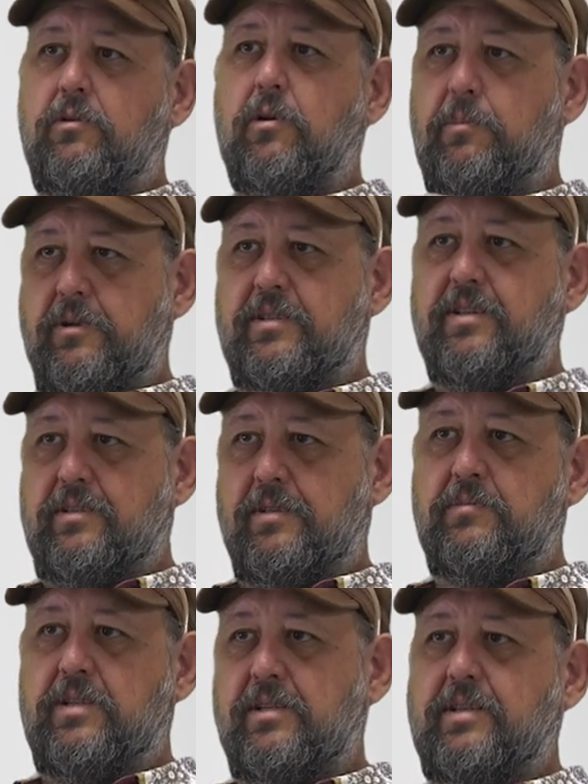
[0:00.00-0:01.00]
corporate
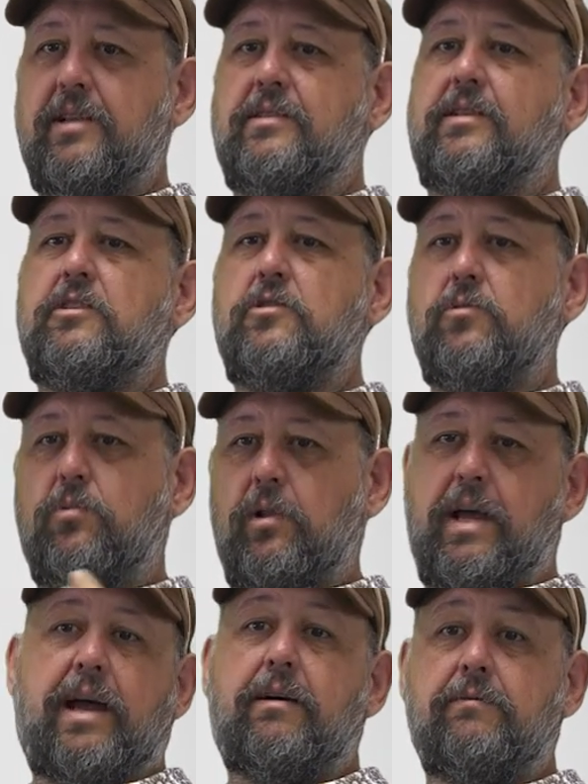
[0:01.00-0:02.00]
systems, in the sense that you
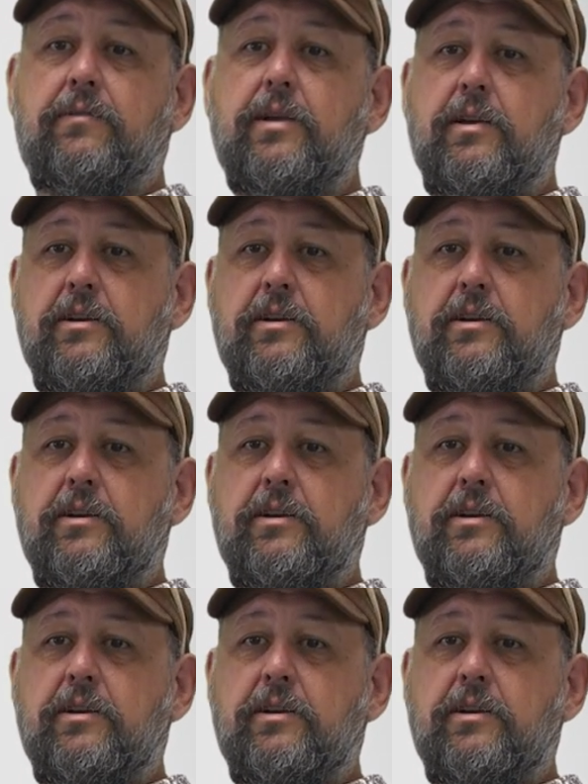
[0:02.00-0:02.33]
will have,